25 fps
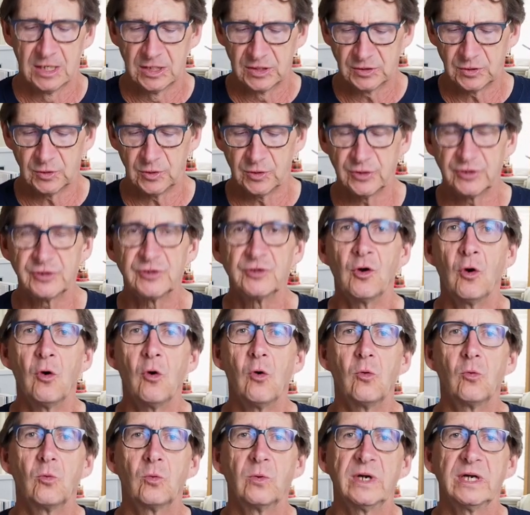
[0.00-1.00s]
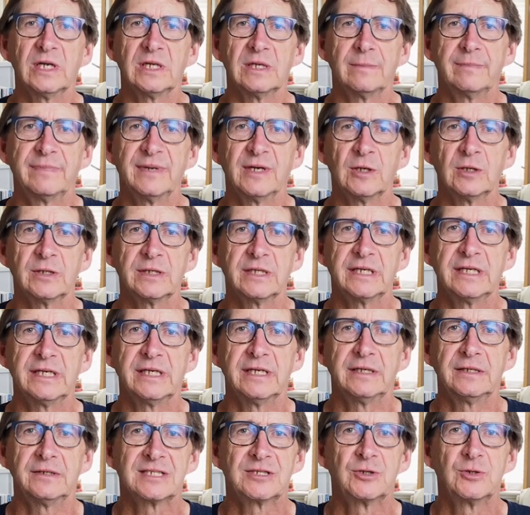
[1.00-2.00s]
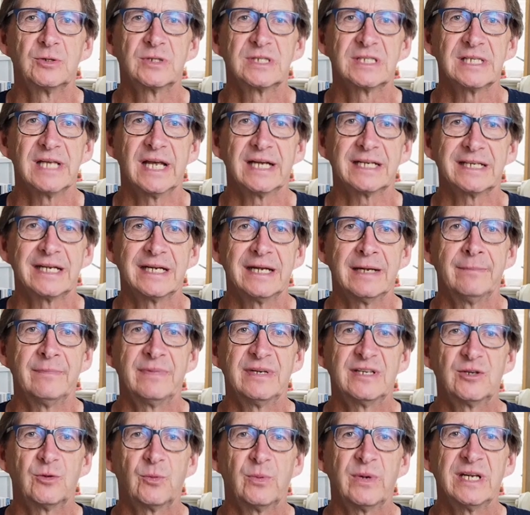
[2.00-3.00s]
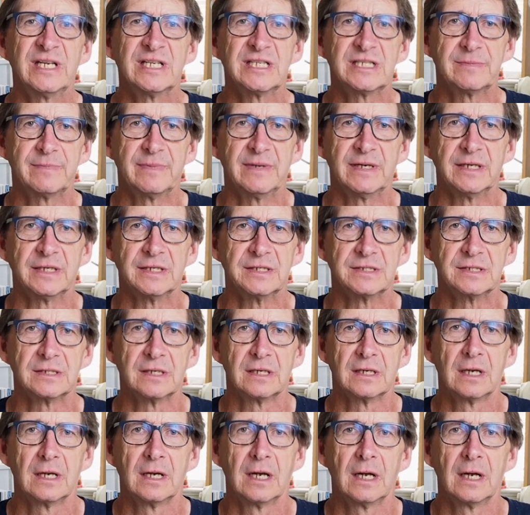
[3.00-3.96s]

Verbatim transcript: So there's no real ability to select in between speeds.